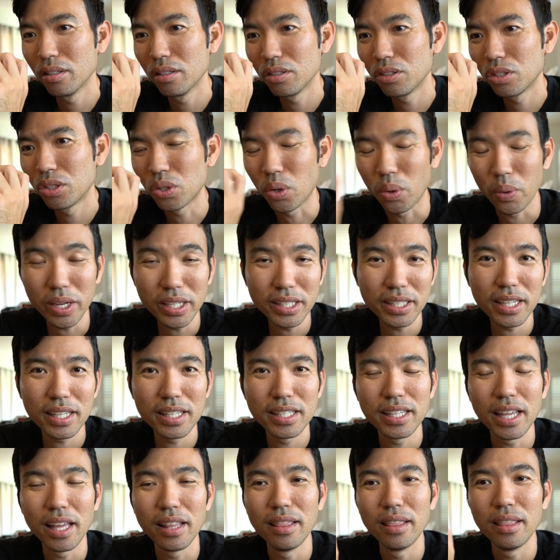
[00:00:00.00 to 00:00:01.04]

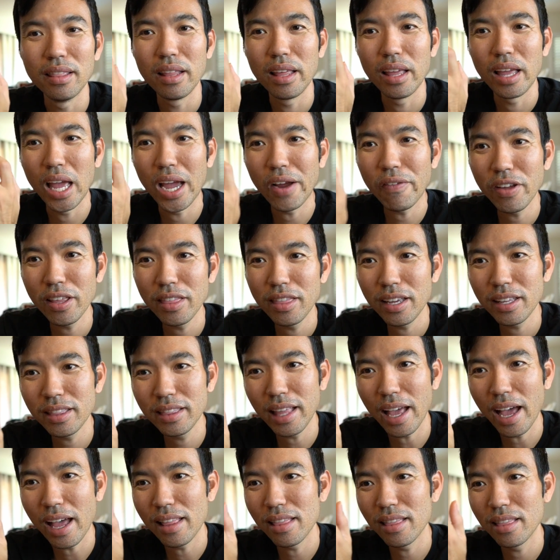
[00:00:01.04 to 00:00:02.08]
choices, and everything
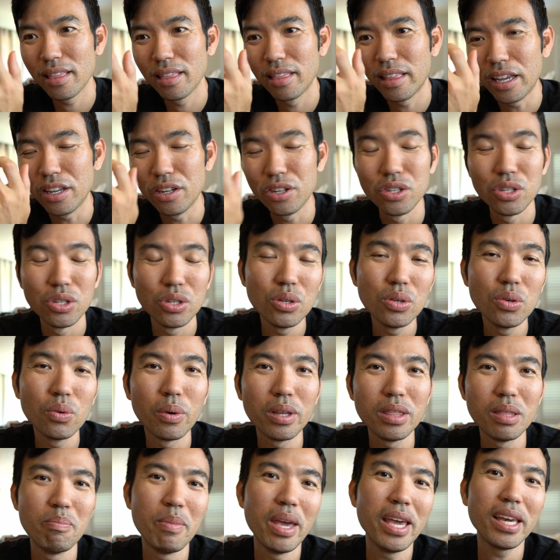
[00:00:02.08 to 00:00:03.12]
that they do
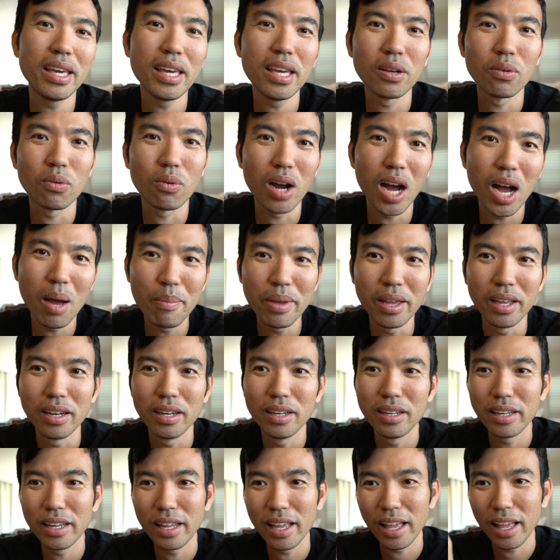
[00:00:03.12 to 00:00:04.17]
when making ramen
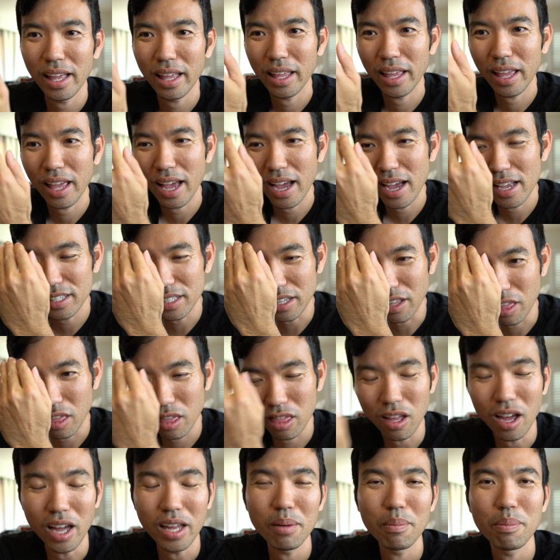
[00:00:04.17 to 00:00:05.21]
has a
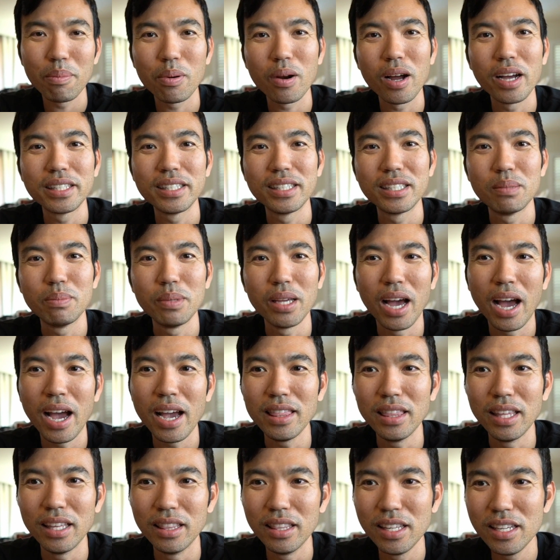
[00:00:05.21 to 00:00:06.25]
thought process
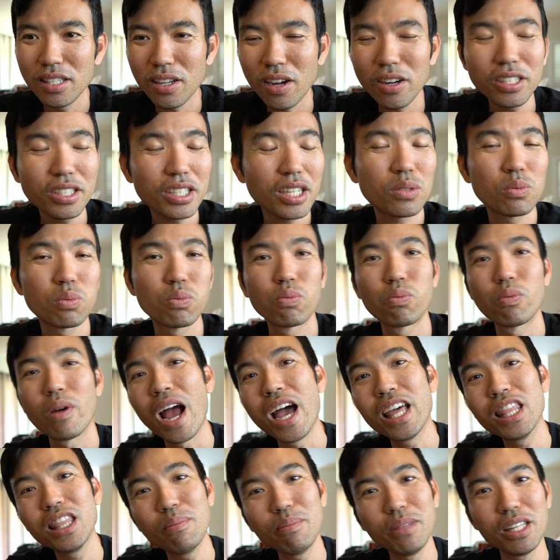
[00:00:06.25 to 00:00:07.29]
behind it. These aren't just
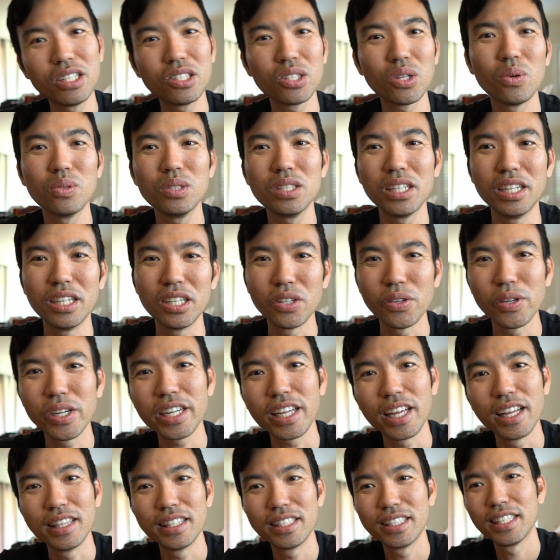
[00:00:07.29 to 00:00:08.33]
randomly chosen
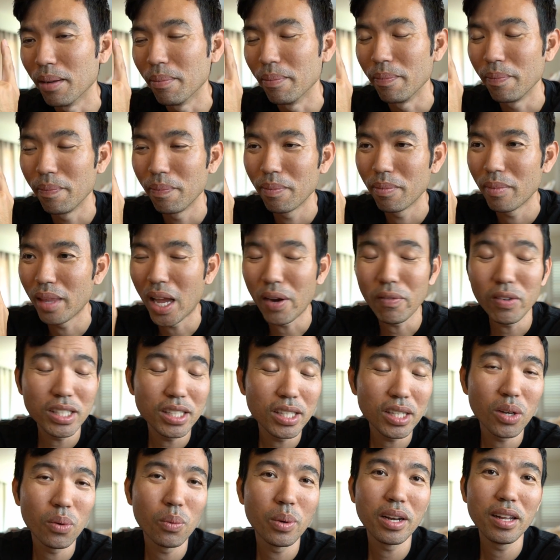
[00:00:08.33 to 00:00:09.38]
ingredients. Every
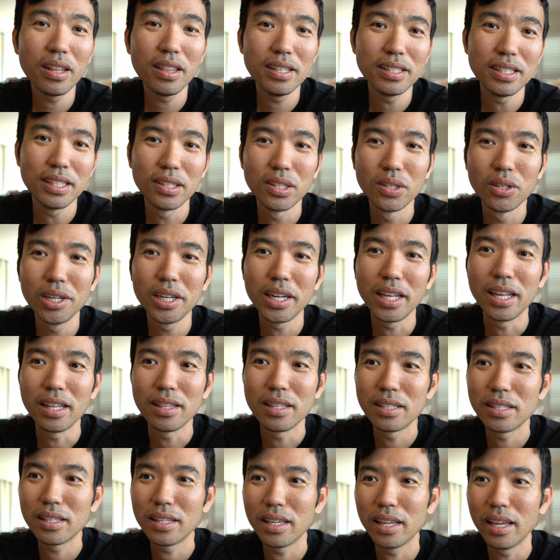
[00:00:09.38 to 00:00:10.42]
single one of these
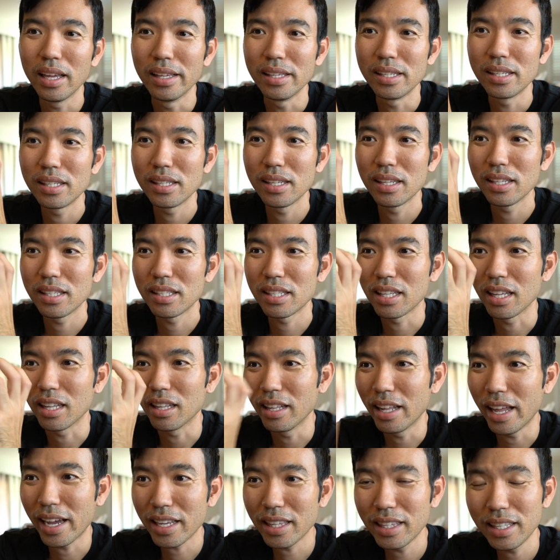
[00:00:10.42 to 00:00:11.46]
ingredients is
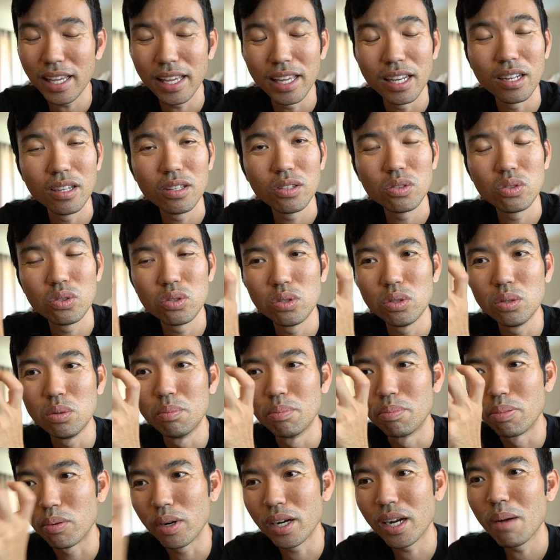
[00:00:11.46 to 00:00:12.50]
selected to
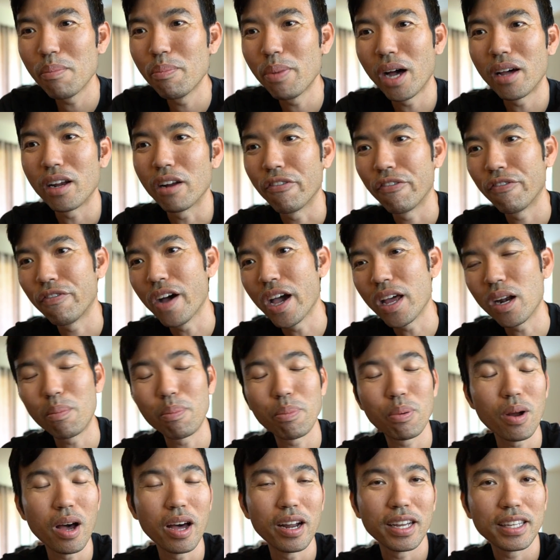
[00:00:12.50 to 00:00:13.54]
bring about a final
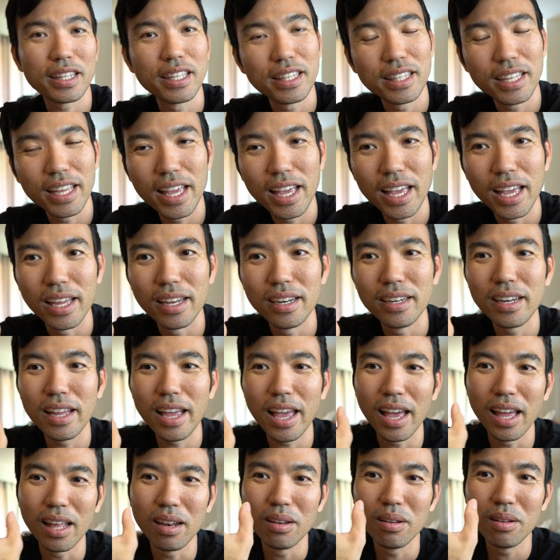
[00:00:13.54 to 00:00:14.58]
product at the end,
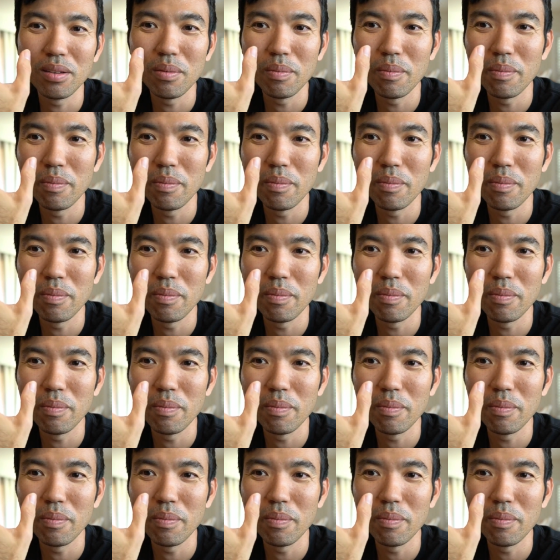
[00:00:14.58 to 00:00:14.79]
and